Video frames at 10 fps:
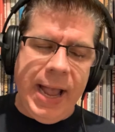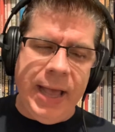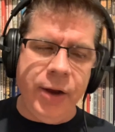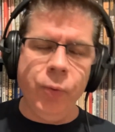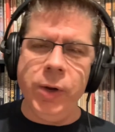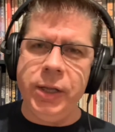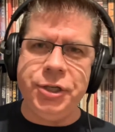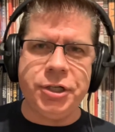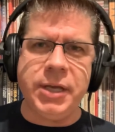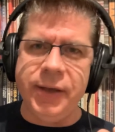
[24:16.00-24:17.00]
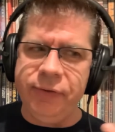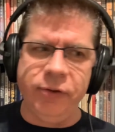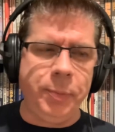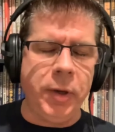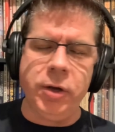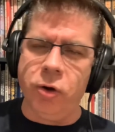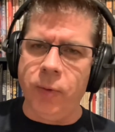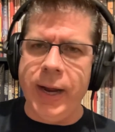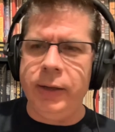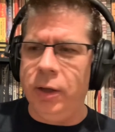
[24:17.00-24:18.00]
and it really just gives this book a
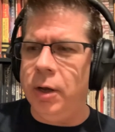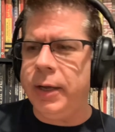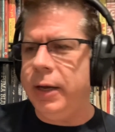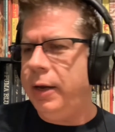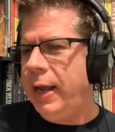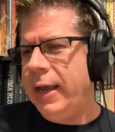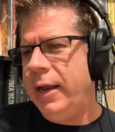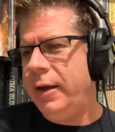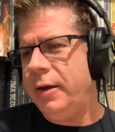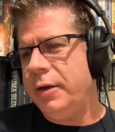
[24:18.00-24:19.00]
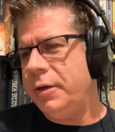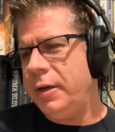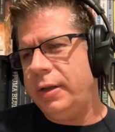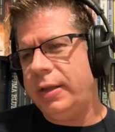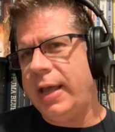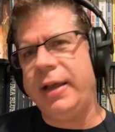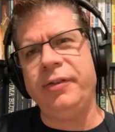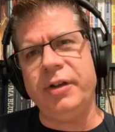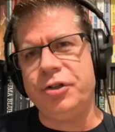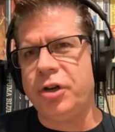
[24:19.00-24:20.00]
great look. And like I
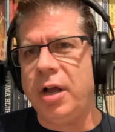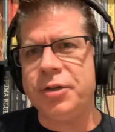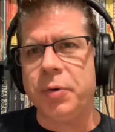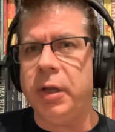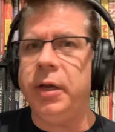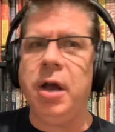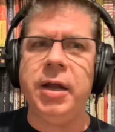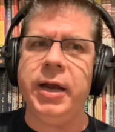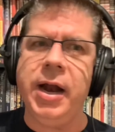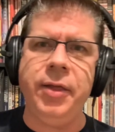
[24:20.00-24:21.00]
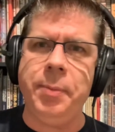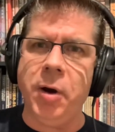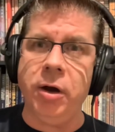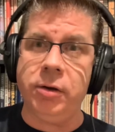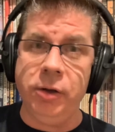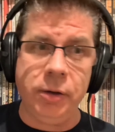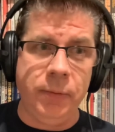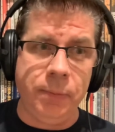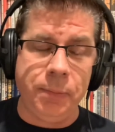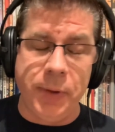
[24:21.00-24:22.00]
said, Shaw's really knocking it out of the park. Look,
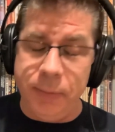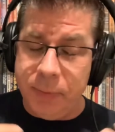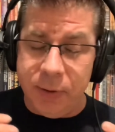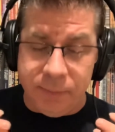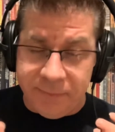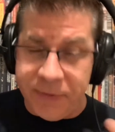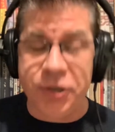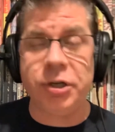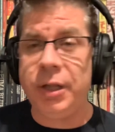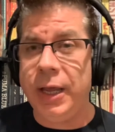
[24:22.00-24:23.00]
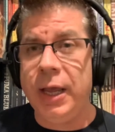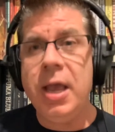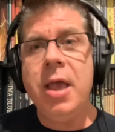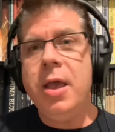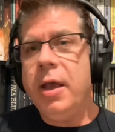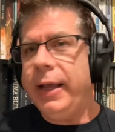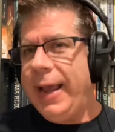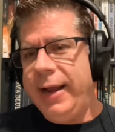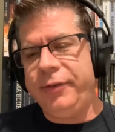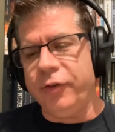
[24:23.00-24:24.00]
visually,
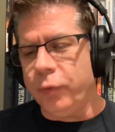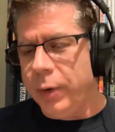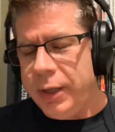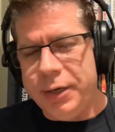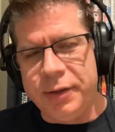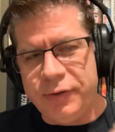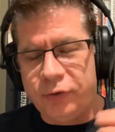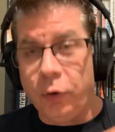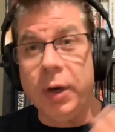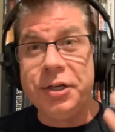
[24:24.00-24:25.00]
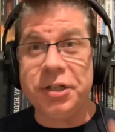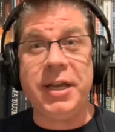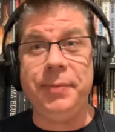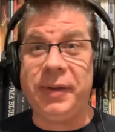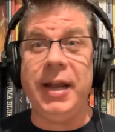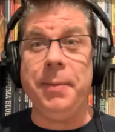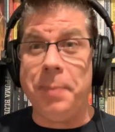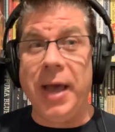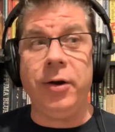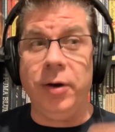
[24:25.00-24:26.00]
Cates is really, this story just keeps getting
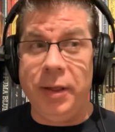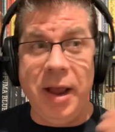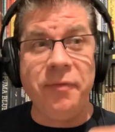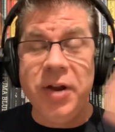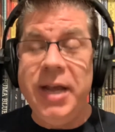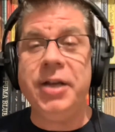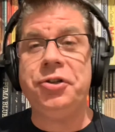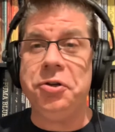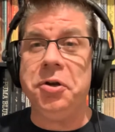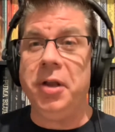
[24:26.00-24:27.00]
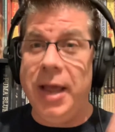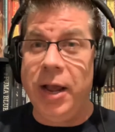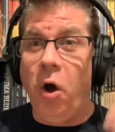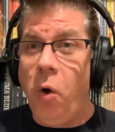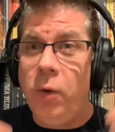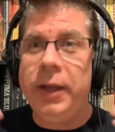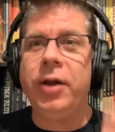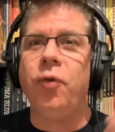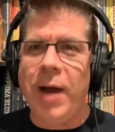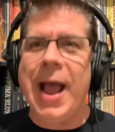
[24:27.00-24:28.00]
better. Every issue, you're like, holy
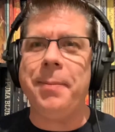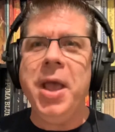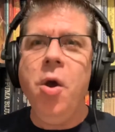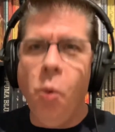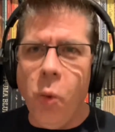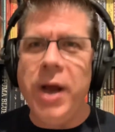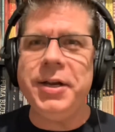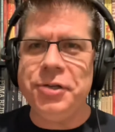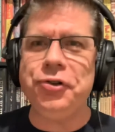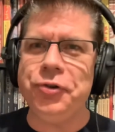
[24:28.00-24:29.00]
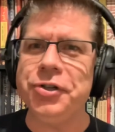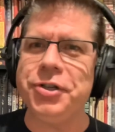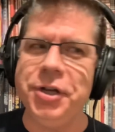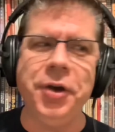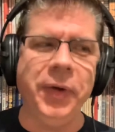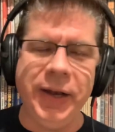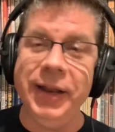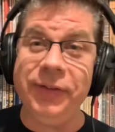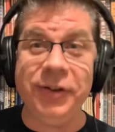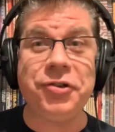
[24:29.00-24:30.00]
crap, what did you just do? And
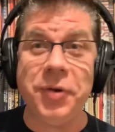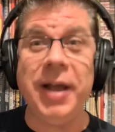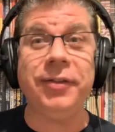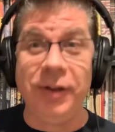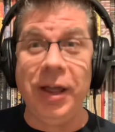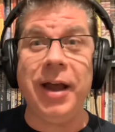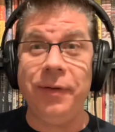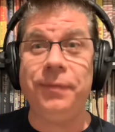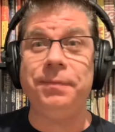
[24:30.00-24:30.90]
this issue has a lot of